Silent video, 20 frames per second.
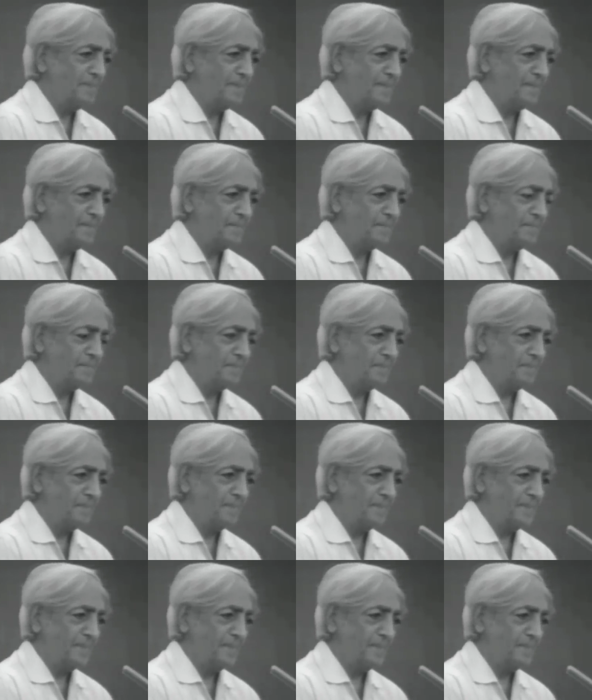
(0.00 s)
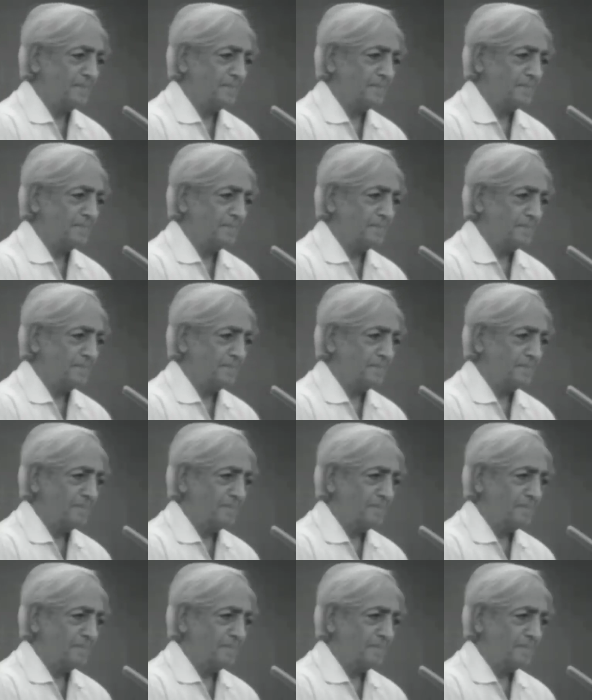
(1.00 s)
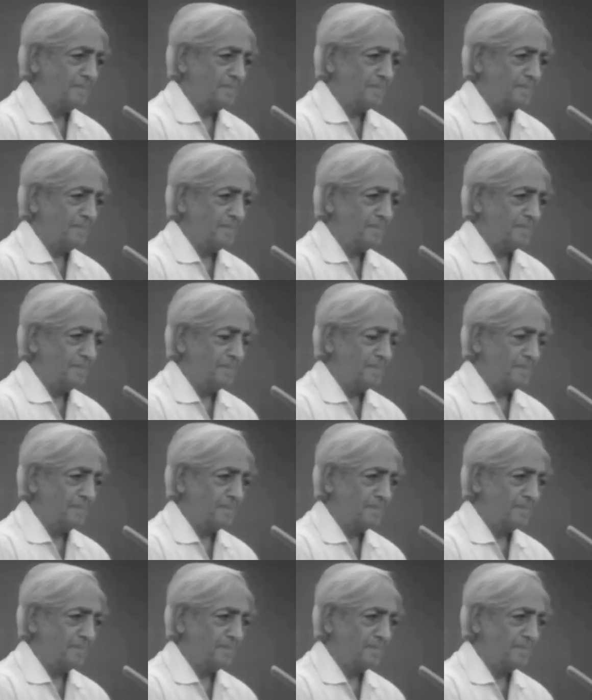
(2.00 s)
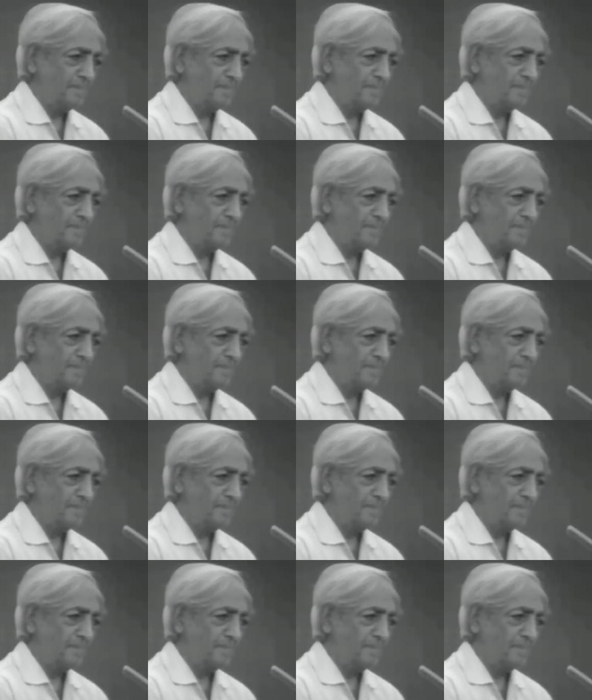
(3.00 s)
No one is speaking in this clip.